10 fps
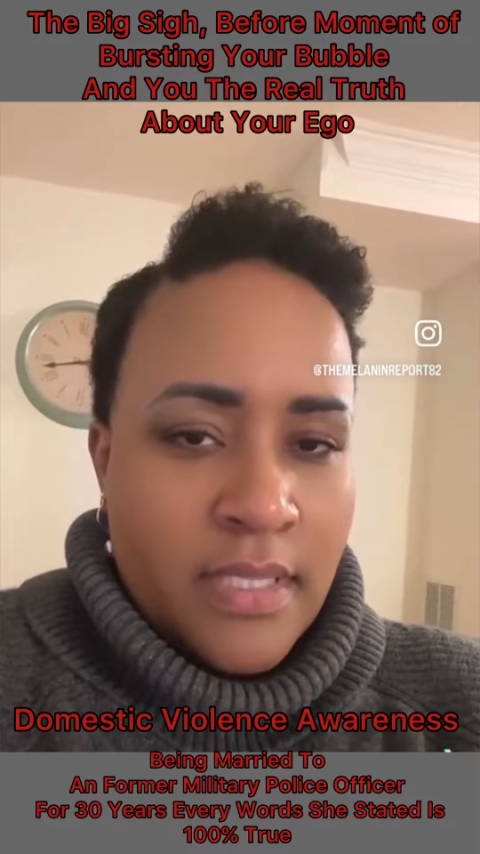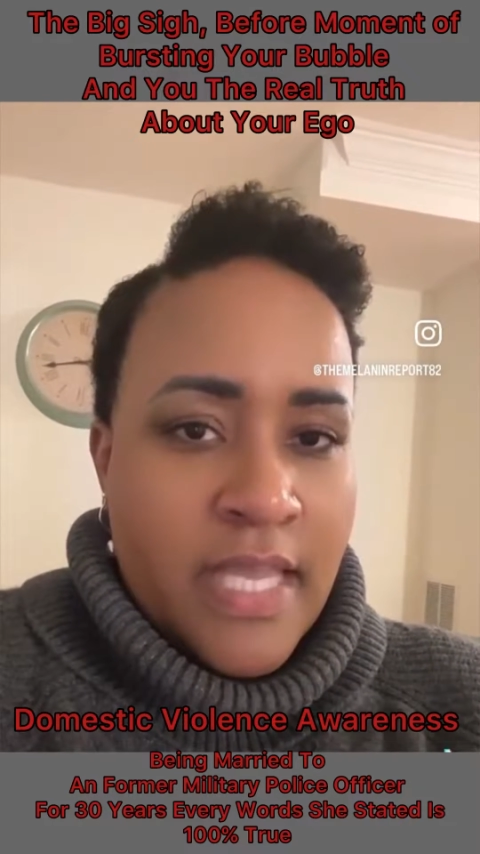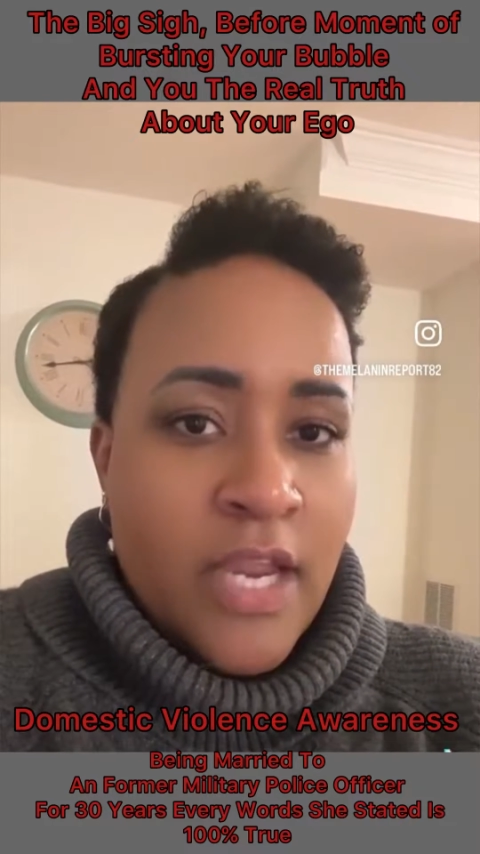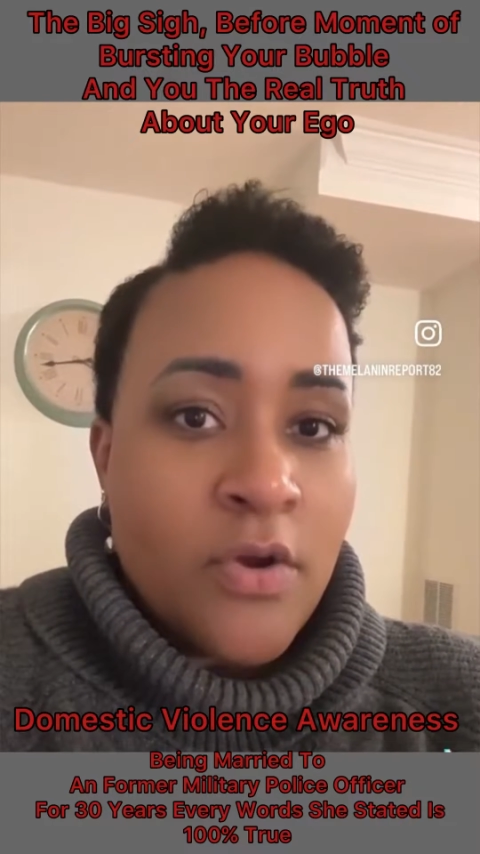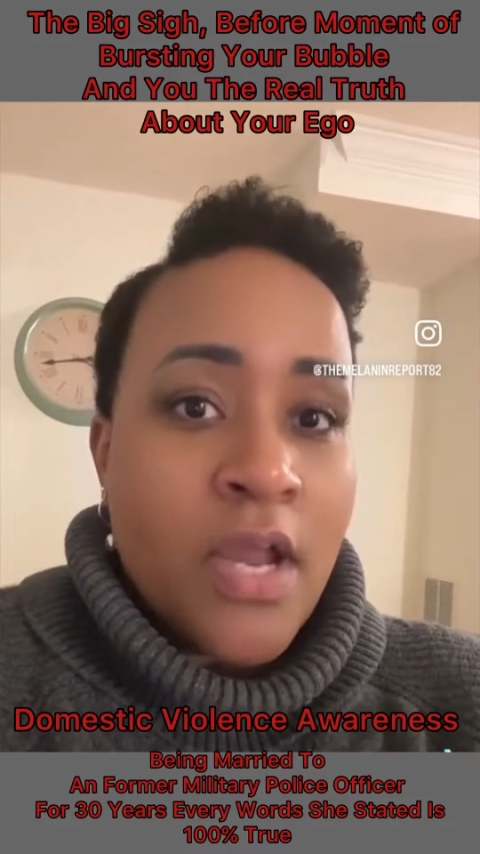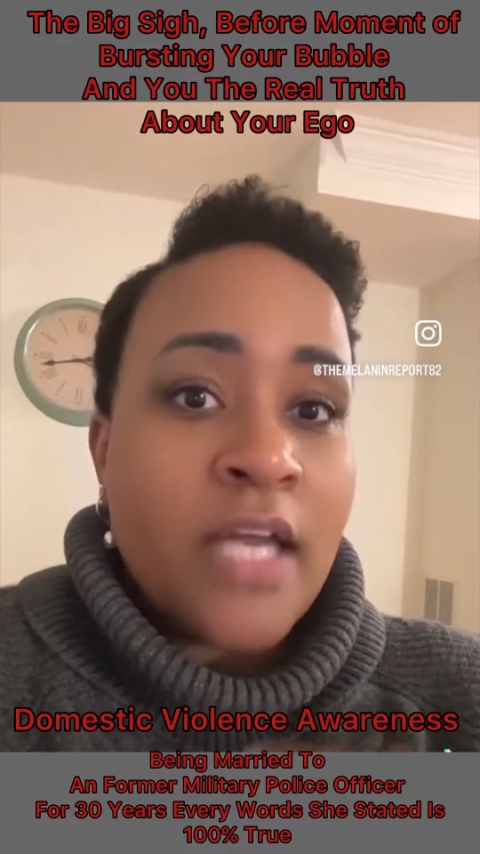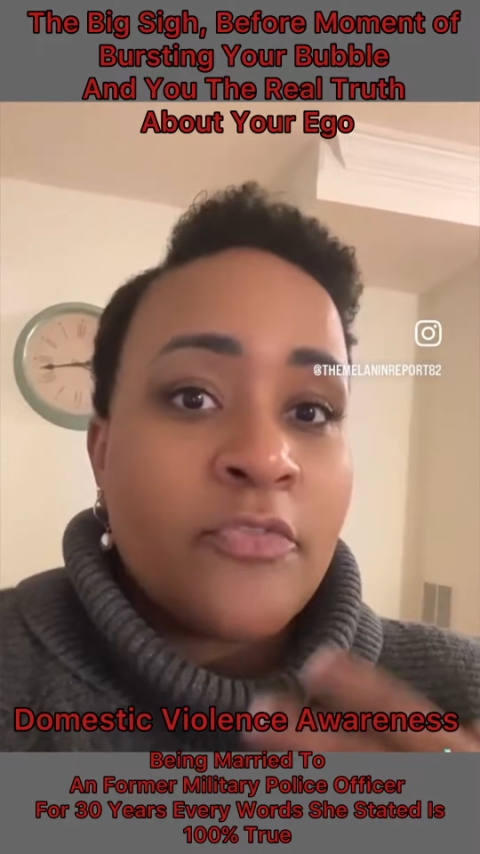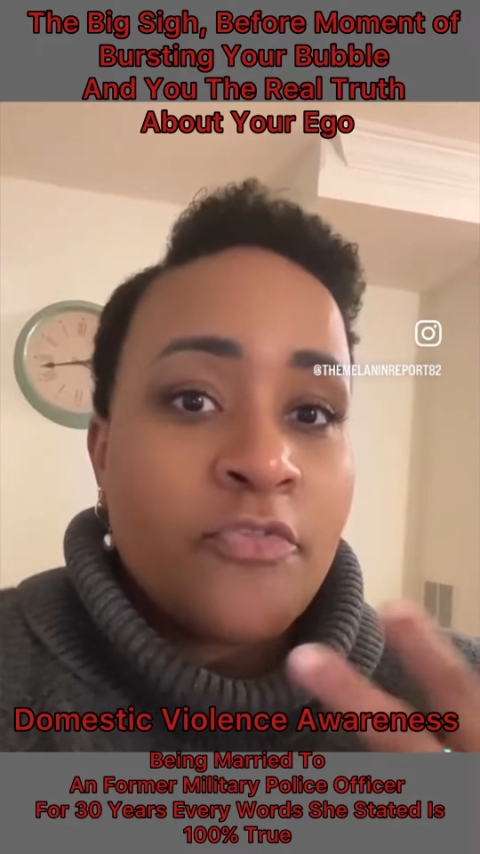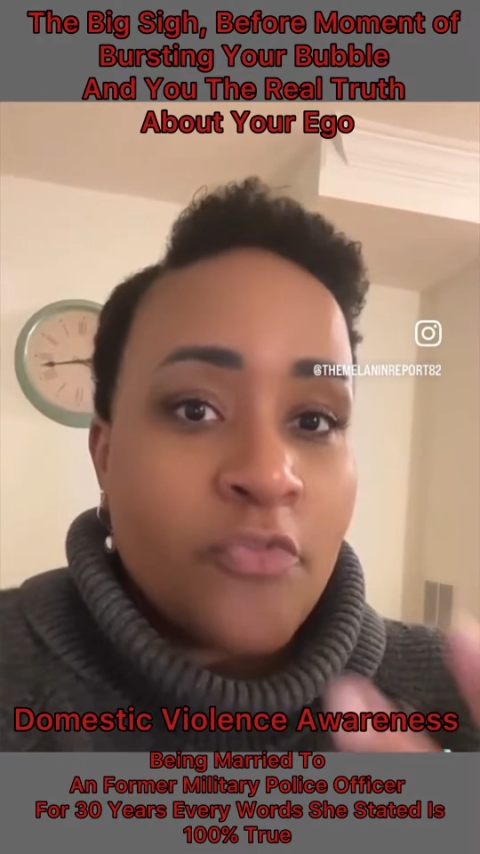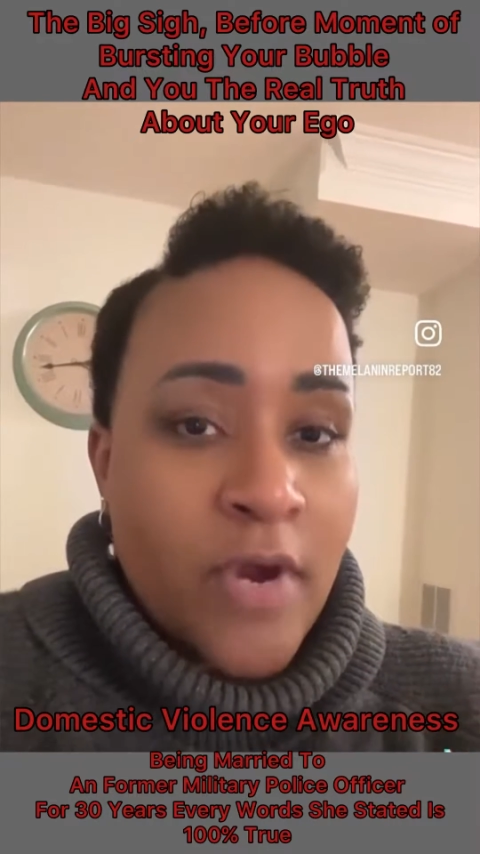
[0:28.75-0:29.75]
They are not
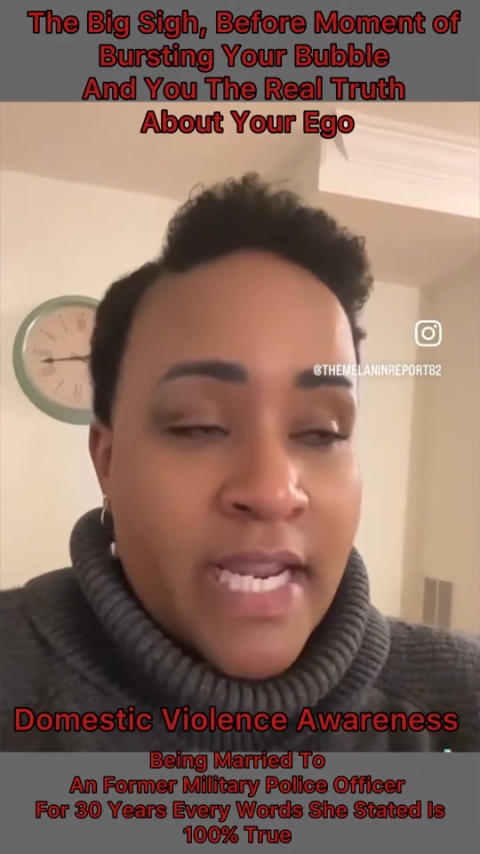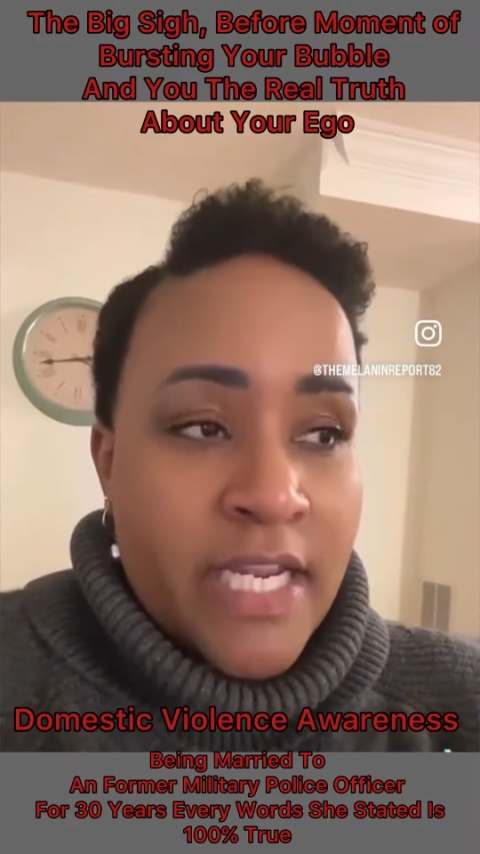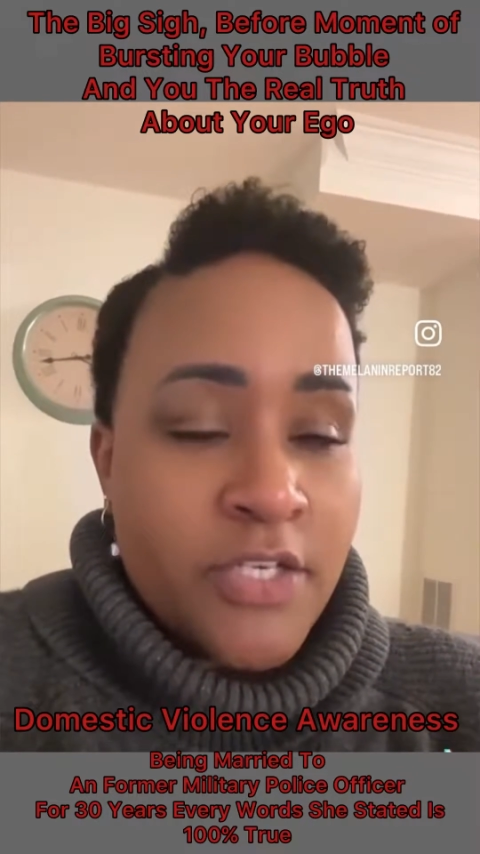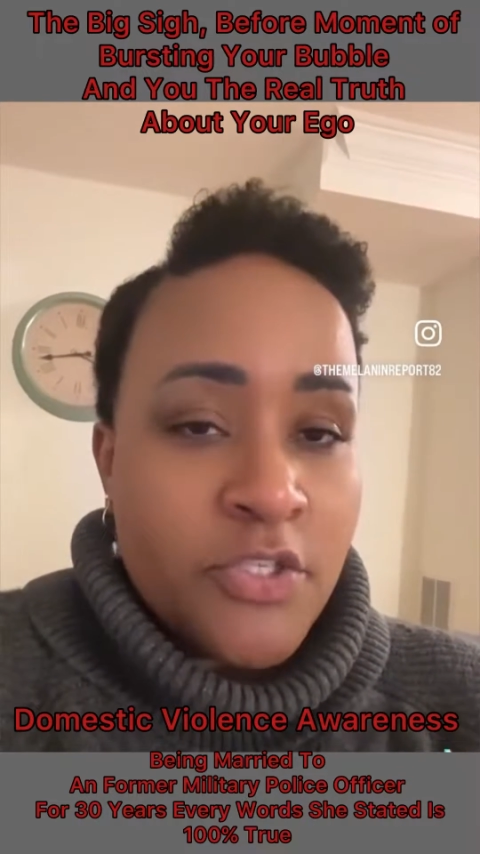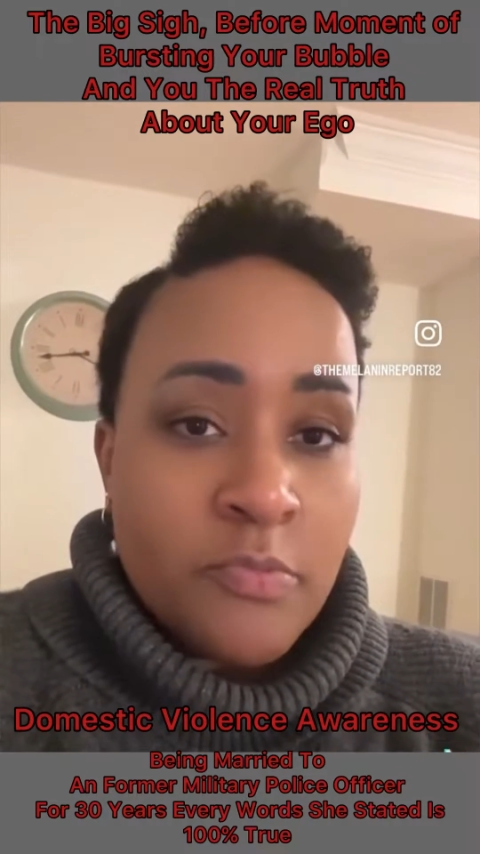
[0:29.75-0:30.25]
afraid